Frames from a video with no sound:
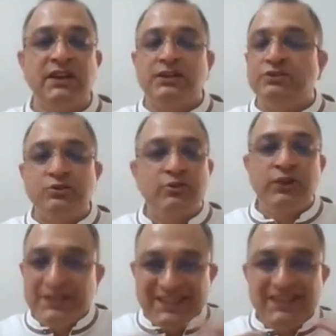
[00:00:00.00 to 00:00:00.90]
So
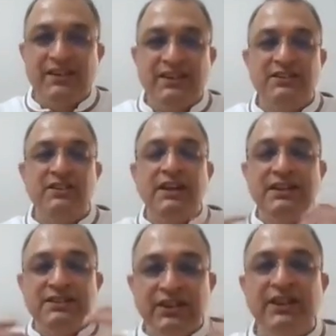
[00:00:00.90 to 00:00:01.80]
today's generation
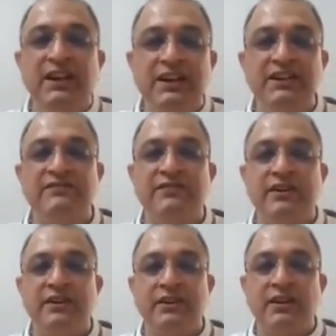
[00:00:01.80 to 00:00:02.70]
is really
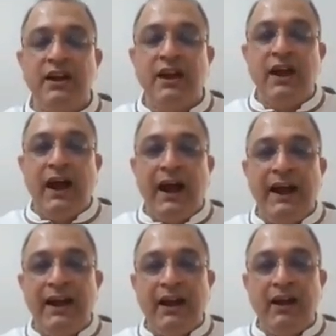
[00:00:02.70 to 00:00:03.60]
different.
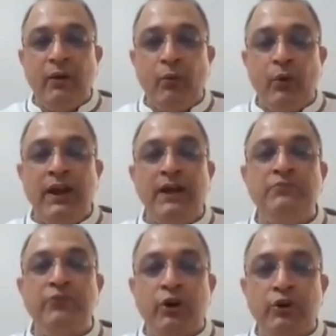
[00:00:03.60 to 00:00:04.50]
And what I'm
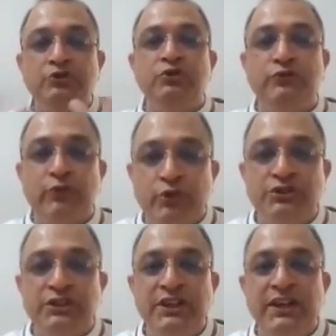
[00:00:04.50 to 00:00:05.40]
also
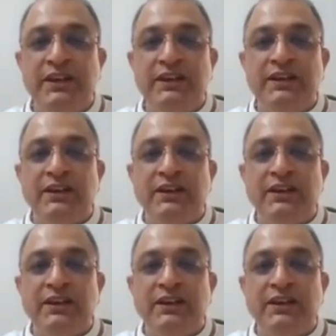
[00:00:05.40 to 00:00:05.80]
foreseeing